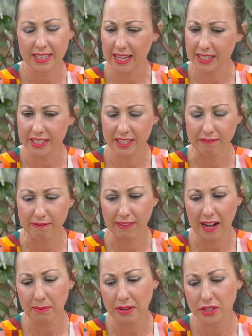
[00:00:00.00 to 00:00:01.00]

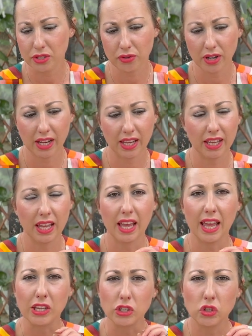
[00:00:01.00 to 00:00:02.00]
anti-inflammatory.
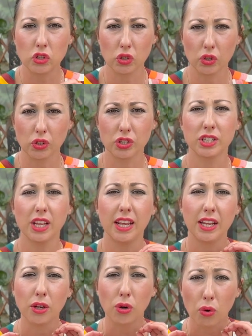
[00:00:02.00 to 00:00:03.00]
It's just an
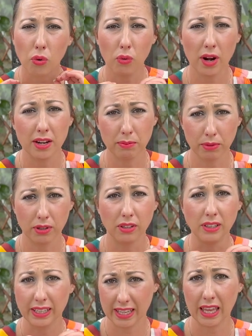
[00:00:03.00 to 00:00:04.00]

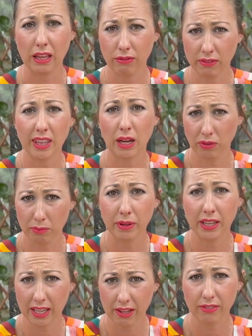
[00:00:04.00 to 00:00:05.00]
incredible gift that we've
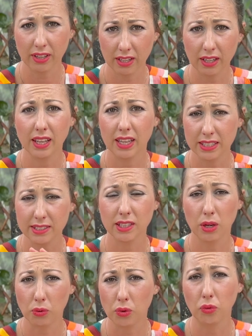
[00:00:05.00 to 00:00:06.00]
been given, is
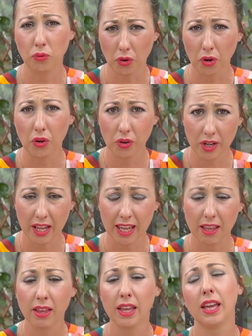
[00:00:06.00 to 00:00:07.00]
local raw
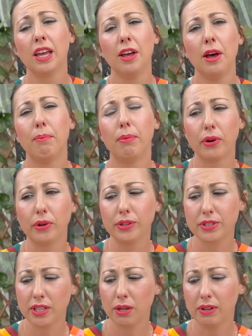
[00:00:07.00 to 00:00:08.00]
honey. But
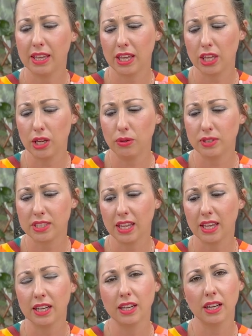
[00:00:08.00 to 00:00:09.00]
also
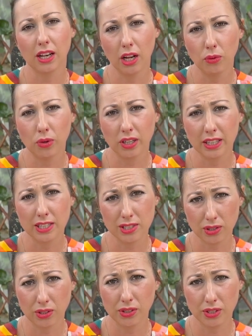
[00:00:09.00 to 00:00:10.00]
using locally
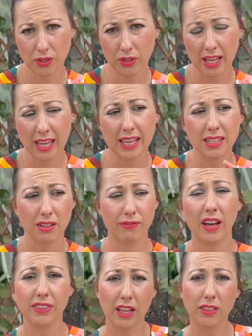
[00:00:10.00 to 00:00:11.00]
sourced honey is the
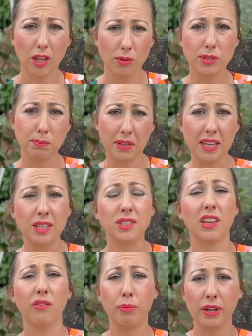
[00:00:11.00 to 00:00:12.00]
fact that those bees
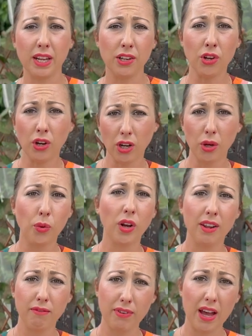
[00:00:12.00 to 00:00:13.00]
have been in your local
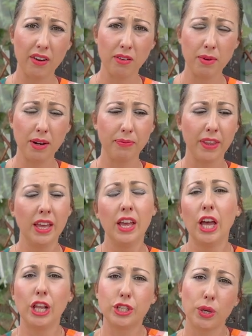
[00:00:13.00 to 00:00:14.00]
environment,
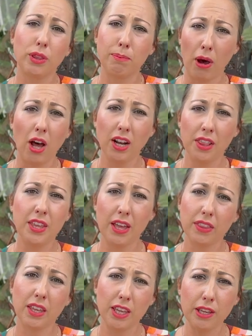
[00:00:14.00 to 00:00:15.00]
and so the pollen that
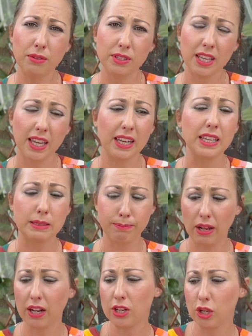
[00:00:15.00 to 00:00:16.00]
they're using is
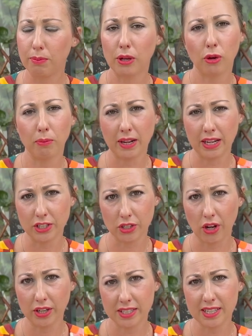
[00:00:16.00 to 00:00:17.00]
pollen you'll be coming into
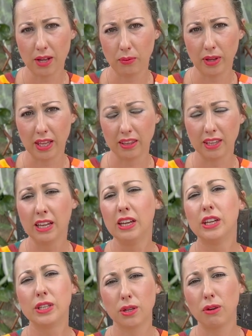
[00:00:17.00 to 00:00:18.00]
contact with.
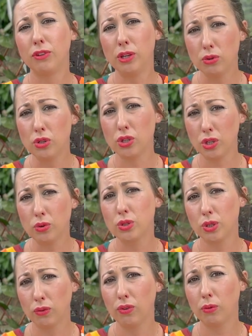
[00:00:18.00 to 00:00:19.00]
So if you do
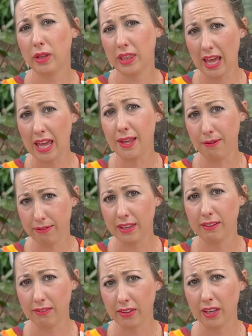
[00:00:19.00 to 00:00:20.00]
suffer with hay
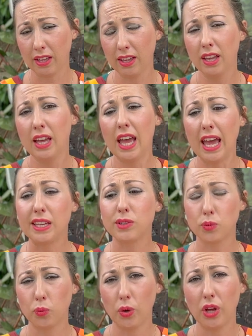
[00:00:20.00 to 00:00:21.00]
fever,
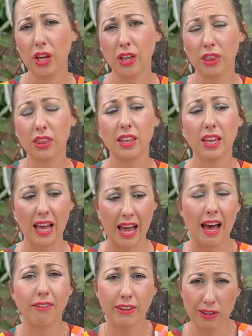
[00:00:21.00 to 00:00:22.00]
it's worth
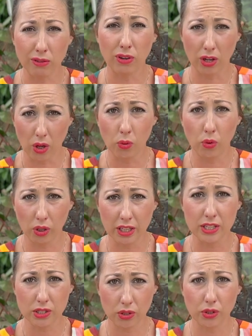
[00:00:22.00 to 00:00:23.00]
having locally
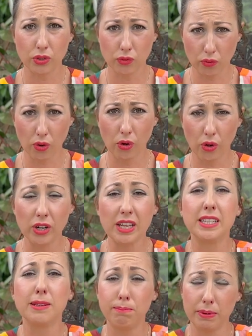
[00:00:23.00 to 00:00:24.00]
sourced raw honey
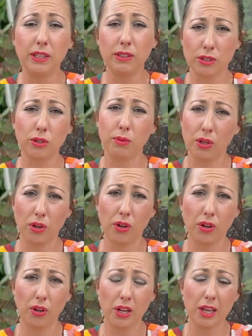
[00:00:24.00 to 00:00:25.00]
to build up
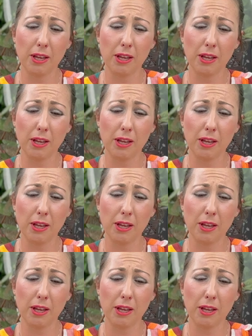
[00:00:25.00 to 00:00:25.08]
your